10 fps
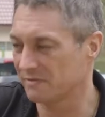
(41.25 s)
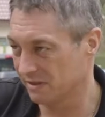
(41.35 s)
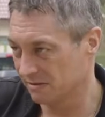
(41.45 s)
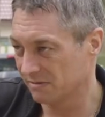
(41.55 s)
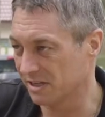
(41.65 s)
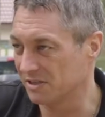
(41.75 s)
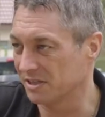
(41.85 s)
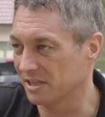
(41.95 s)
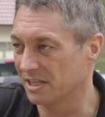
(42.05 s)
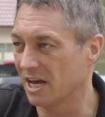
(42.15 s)
for
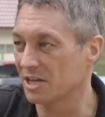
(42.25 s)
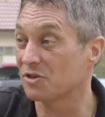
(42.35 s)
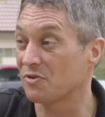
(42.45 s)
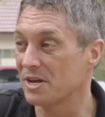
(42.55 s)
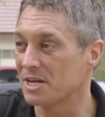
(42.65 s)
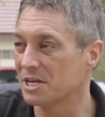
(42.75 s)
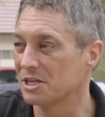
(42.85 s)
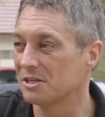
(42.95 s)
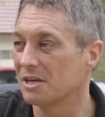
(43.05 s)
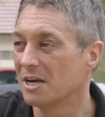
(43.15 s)
consistently the last 3 years.